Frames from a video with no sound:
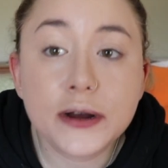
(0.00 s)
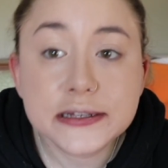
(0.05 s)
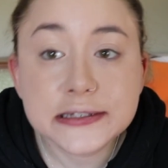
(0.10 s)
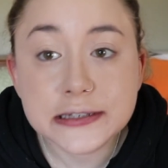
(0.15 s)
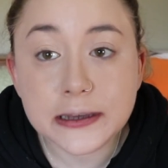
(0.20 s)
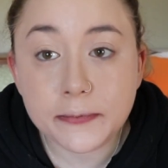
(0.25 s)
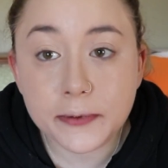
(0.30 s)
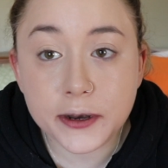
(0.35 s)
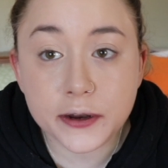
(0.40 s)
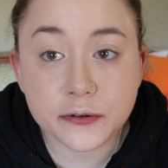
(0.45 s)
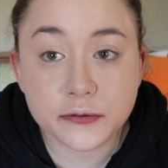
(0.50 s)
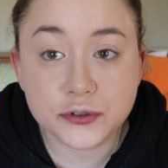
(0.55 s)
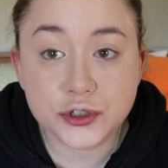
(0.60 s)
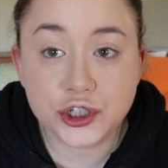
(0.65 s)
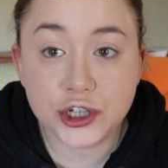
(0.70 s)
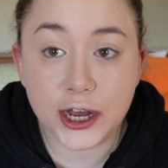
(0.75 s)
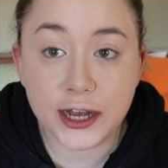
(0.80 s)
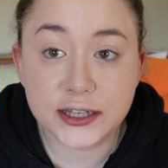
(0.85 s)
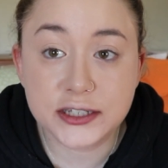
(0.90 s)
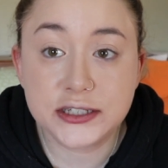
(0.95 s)
someone who
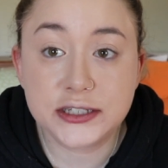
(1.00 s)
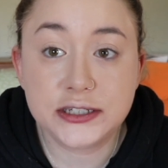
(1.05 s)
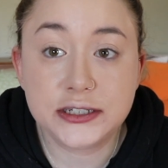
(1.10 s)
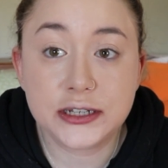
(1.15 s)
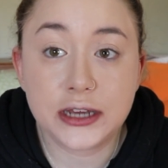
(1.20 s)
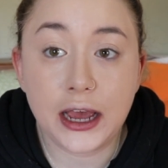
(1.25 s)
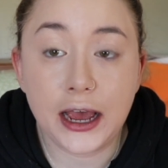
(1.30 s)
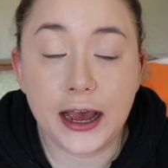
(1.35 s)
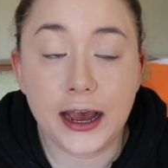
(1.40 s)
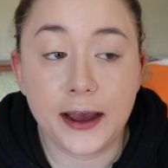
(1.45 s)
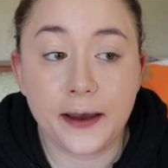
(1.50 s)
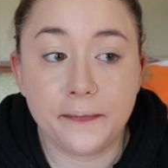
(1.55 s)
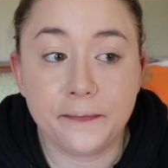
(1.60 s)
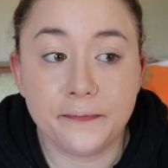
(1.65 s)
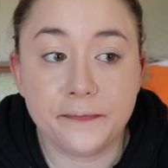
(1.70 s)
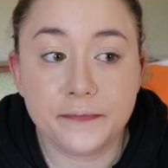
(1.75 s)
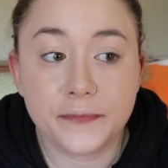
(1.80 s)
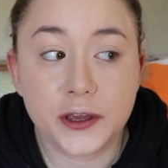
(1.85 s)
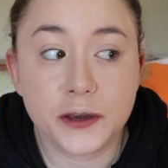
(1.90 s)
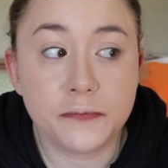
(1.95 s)
just
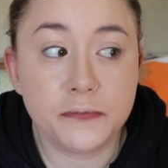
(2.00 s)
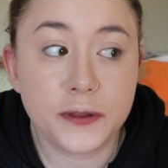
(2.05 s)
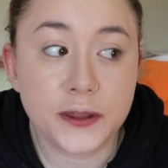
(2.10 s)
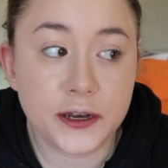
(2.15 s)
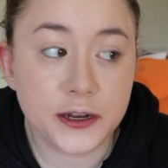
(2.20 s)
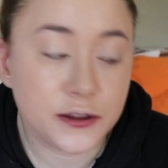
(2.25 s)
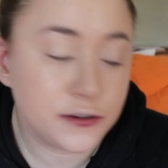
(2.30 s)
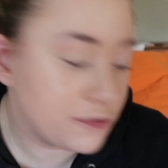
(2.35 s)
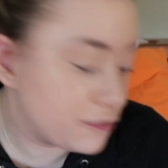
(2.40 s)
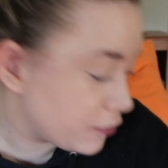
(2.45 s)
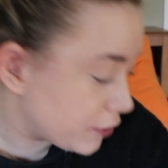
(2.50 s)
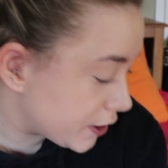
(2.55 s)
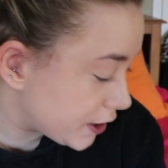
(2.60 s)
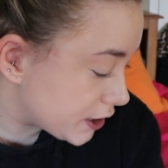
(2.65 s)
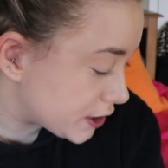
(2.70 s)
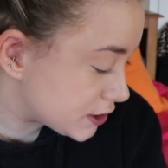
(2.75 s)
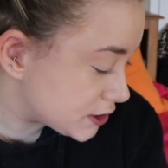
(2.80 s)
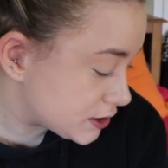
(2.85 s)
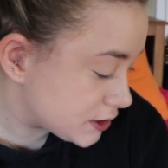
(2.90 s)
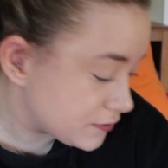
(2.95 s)
completed 4
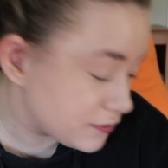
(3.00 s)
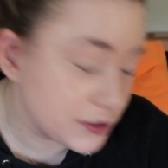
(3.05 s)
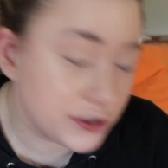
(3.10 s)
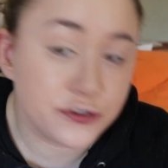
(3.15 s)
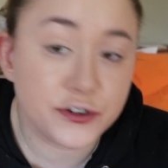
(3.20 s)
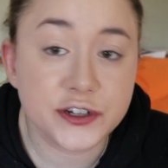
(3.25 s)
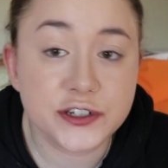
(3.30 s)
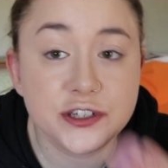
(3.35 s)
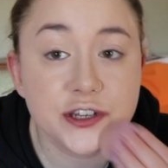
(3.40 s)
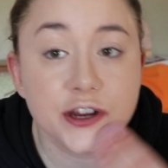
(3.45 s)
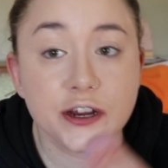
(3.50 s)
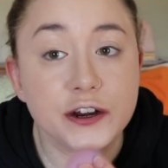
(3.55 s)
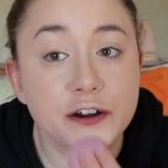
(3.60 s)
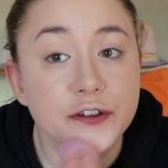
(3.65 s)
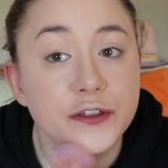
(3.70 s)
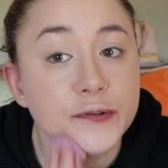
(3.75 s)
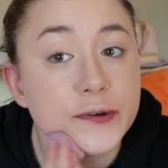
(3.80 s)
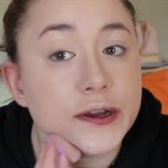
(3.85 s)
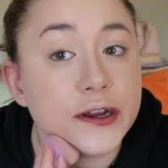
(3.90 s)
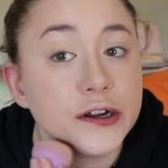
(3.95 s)
years of university or
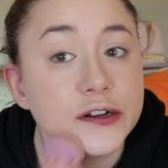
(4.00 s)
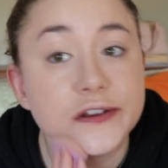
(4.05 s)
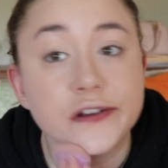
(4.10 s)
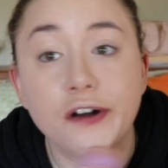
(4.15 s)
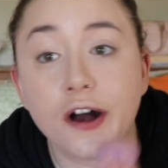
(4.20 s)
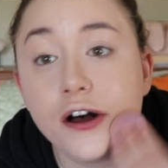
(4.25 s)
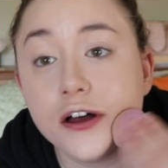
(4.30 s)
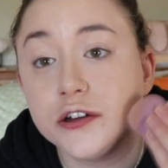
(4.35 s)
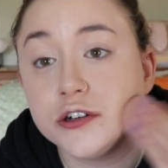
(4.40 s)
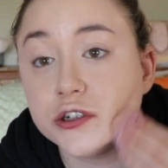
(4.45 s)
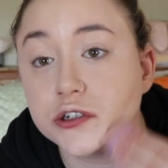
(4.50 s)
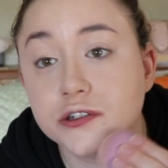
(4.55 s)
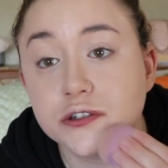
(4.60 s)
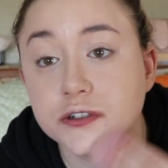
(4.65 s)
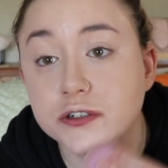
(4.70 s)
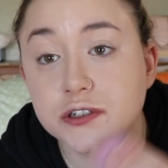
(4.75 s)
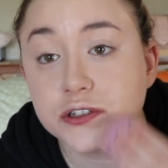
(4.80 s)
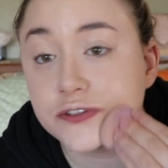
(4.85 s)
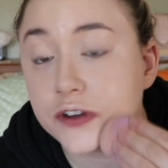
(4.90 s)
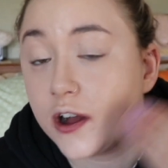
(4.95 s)
3 years of college or 2
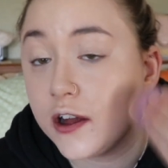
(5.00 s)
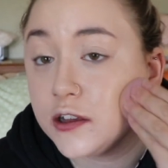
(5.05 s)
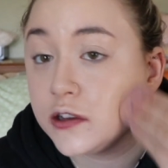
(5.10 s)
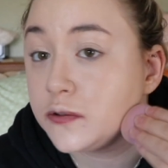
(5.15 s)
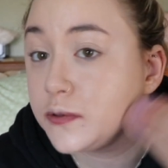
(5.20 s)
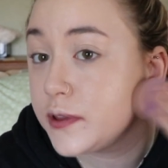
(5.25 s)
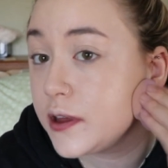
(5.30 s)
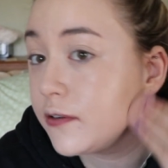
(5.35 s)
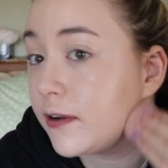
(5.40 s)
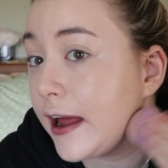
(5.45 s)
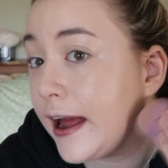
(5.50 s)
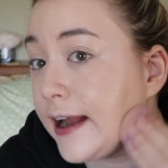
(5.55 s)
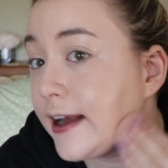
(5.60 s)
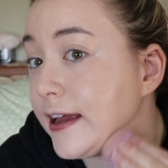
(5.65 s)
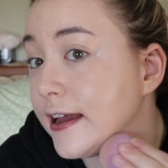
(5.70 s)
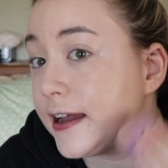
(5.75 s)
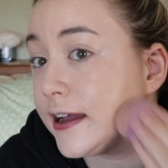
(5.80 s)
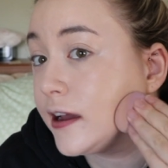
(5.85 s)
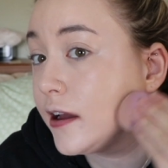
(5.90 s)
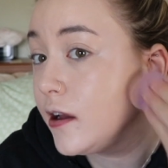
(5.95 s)
years of college without
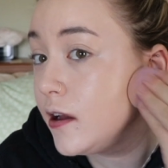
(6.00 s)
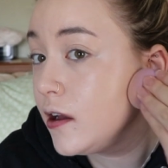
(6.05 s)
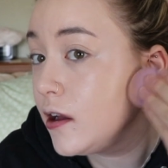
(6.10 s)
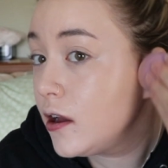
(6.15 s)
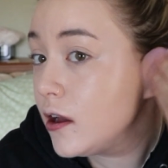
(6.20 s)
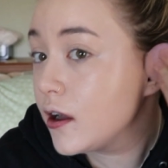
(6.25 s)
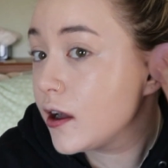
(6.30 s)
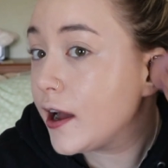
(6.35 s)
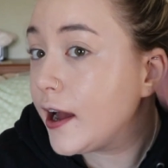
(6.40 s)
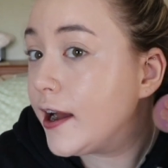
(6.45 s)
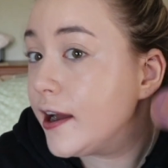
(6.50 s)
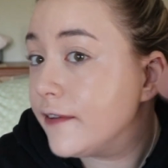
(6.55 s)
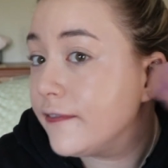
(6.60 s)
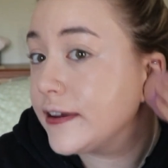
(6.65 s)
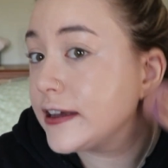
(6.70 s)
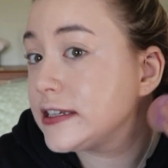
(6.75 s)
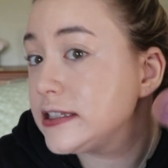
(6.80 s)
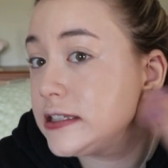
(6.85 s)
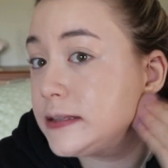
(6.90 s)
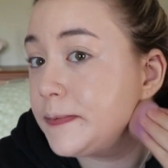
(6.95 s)
any kind of
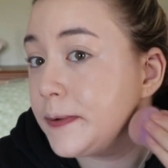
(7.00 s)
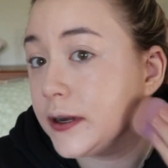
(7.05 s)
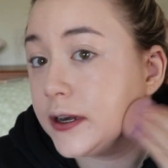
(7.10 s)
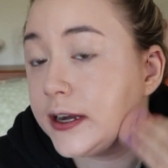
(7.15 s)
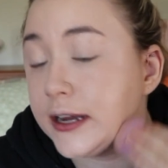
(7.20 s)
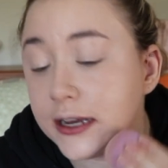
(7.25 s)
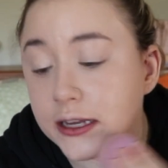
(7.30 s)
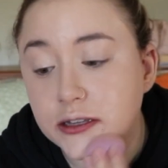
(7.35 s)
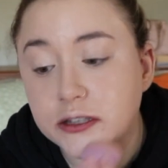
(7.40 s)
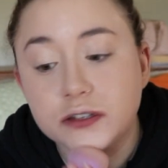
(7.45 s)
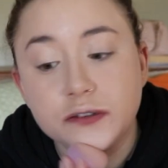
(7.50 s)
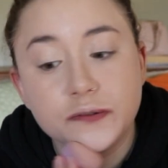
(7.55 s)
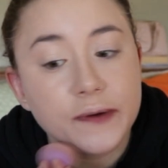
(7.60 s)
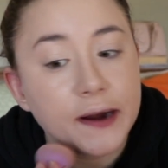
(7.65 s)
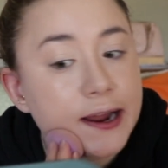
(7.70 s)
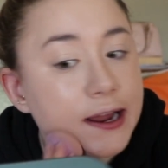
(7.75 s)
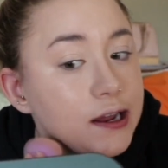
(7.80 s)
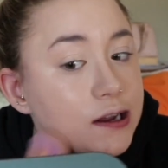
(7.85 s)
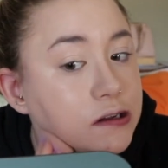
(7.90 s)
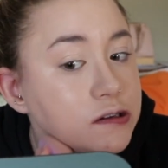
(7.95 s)
experience,
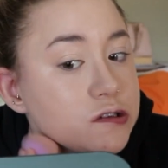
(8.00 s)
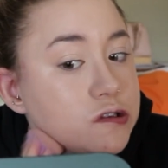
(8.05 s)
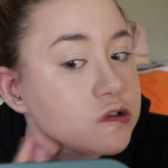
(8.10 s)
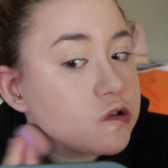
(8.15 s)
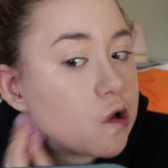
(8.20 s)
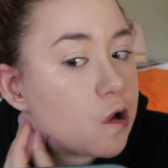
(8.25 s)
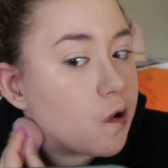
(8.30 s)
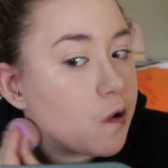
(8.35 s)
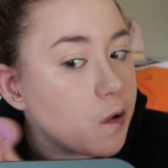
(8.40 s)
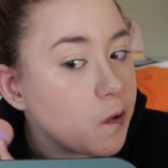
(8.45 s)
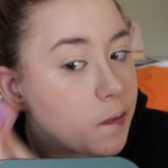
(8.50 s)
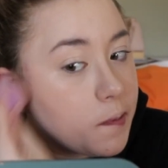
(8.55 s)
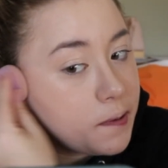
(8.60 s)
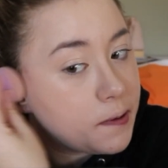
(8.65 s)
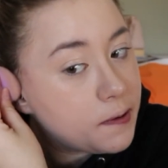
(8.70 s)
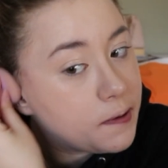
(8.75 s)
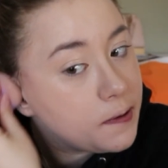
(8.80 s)
right? So